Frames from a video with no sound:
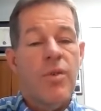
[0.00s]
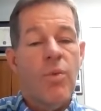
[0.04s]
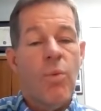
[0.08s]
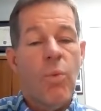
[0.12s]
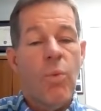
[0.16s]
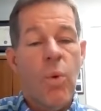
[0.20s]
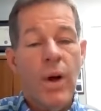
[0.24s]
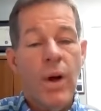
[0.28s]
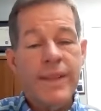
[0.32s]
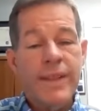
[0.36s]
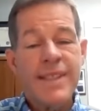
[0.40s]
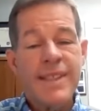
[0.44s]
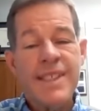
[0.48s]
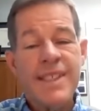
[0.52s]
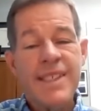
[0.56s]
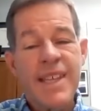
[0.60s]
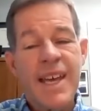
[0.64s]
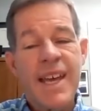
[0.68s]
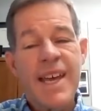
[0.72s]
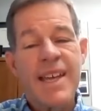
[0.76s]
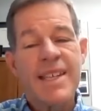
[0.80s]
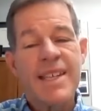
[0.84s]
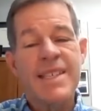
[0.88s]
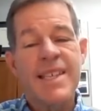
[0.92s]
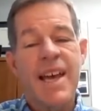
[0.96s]
what
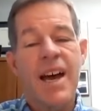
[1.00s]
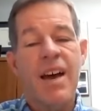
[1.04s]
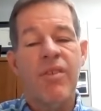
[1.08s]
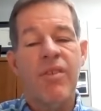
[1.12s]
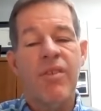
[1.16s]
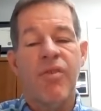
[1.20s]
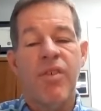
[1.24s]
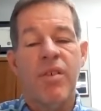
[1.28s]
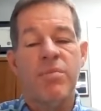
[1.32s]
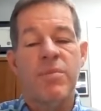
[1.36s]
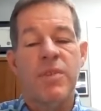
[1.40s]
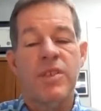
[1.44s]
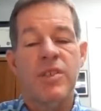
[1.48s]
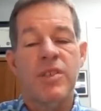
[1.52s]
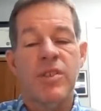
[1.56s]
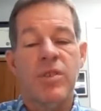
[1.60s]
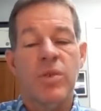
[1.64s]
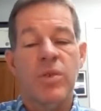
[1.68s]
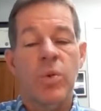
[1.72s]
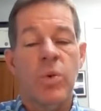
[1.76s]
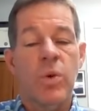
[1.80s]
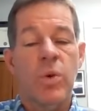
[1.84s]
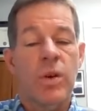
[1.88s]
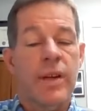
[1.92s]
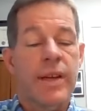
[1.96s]
stands out from the
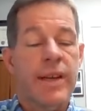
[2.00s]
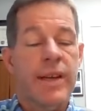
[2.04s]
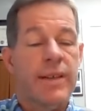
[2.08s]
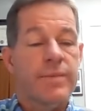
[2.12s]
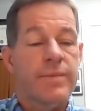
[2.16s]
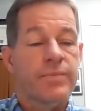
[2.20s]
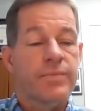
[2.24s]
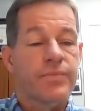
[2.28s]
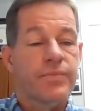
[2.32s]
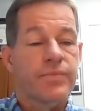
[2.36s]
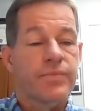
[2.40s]
story?